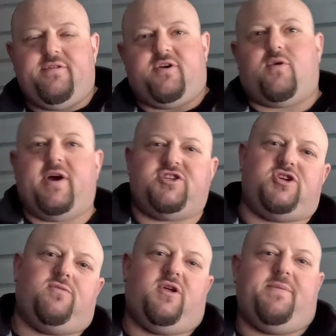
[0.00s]
the
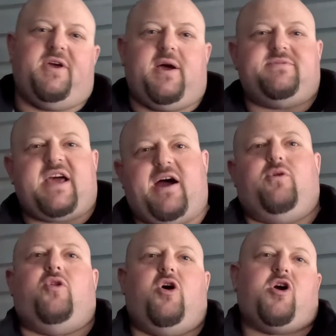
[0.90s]
question really becomes how
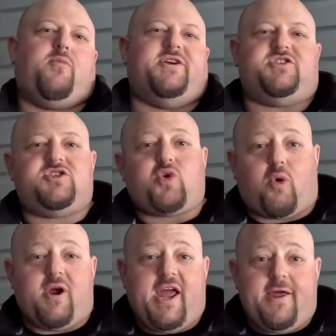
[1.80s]
long are we
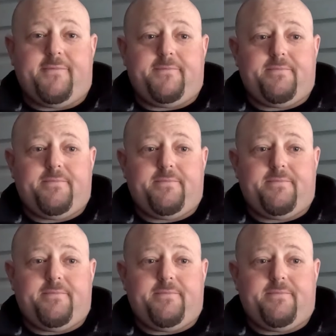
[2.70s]
storing it?